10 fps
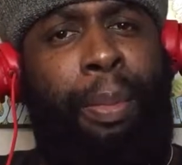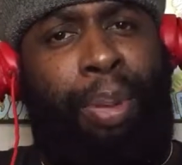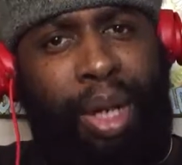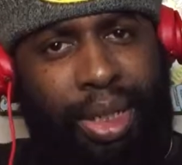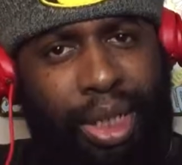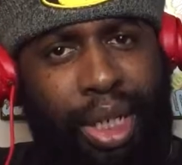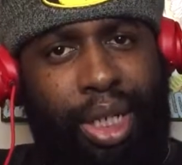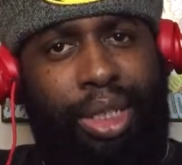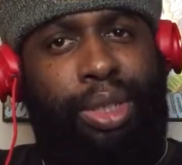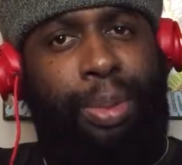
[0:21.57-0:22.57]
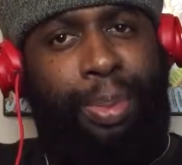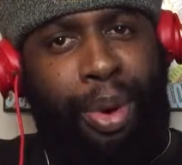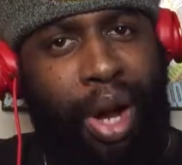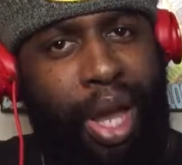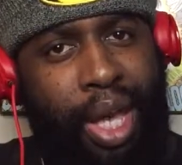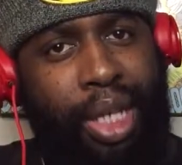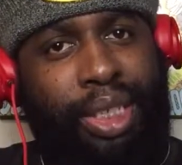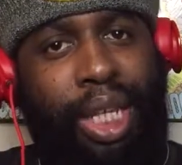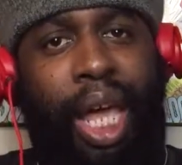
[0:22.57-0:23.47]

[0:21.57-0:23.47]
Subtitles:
pleasantly surprised.